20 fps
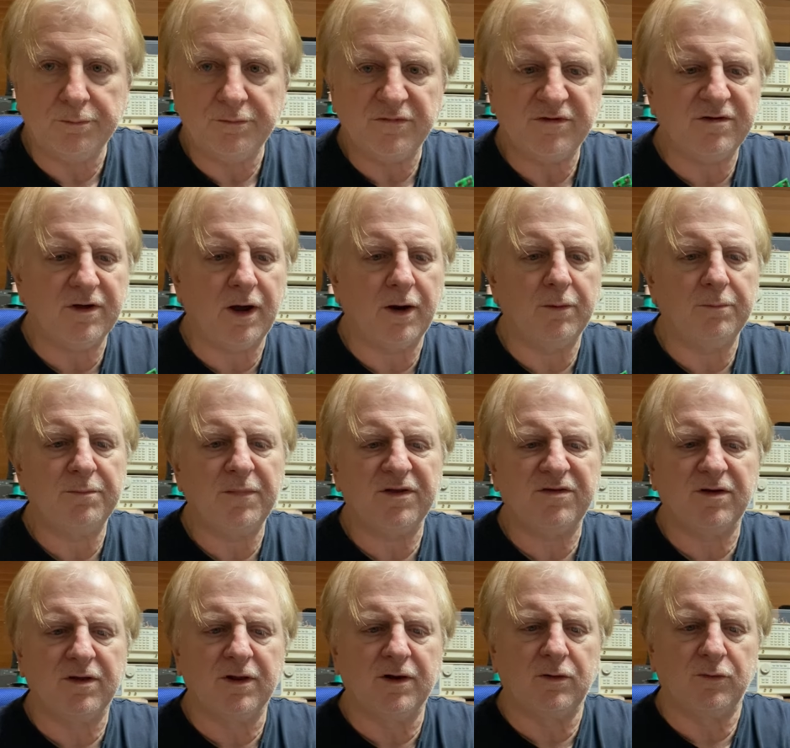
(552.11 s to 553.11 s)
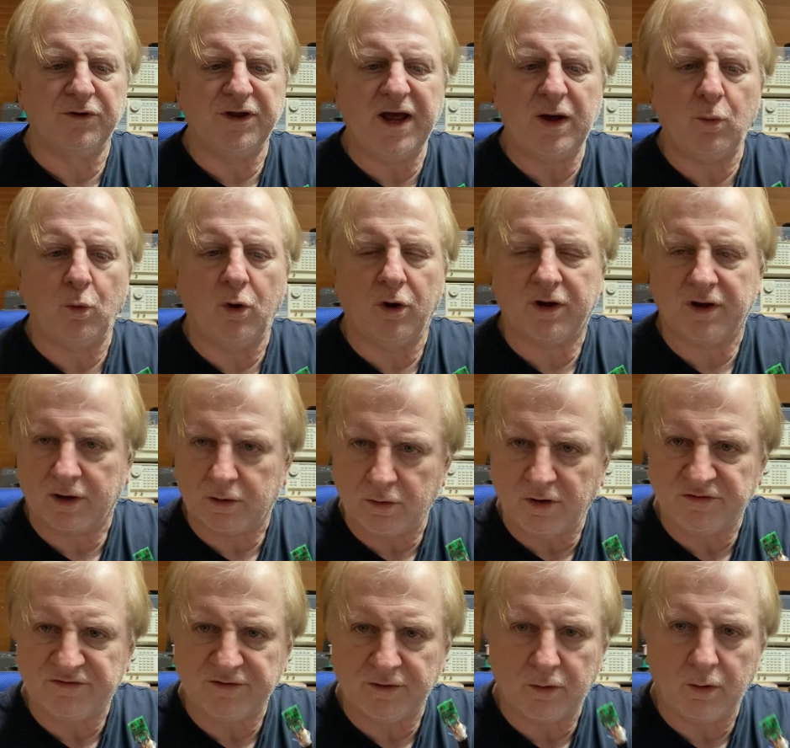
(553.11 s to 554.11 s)
So it's a little network
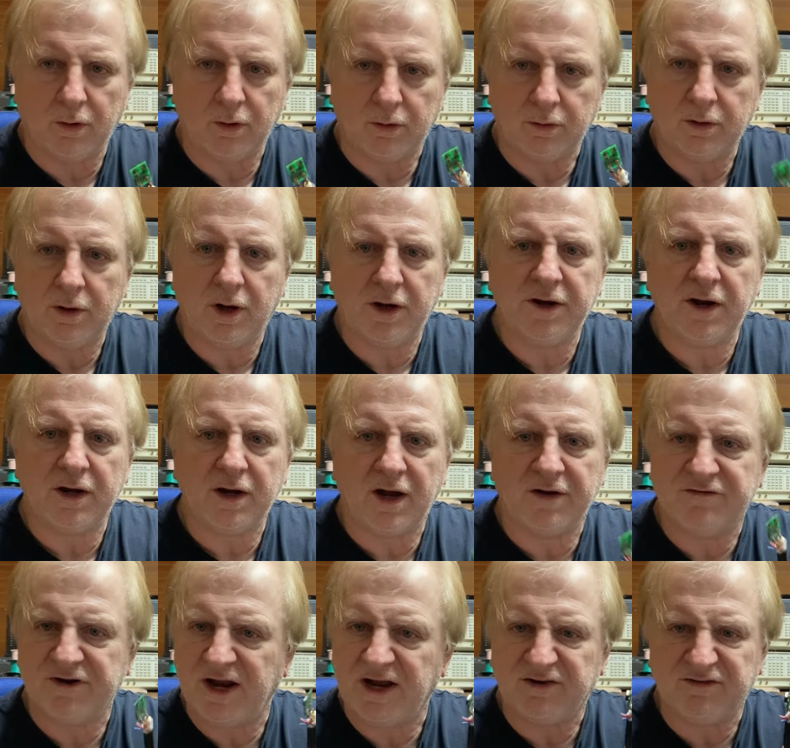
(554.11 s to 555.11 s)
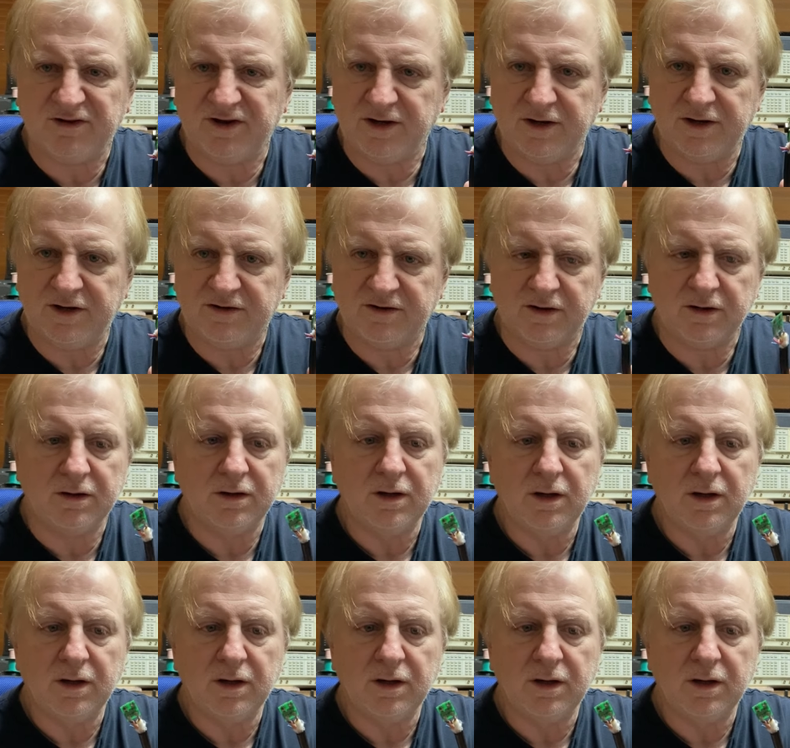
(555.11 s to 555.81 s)
across the coil. I don't know if it actually needs it.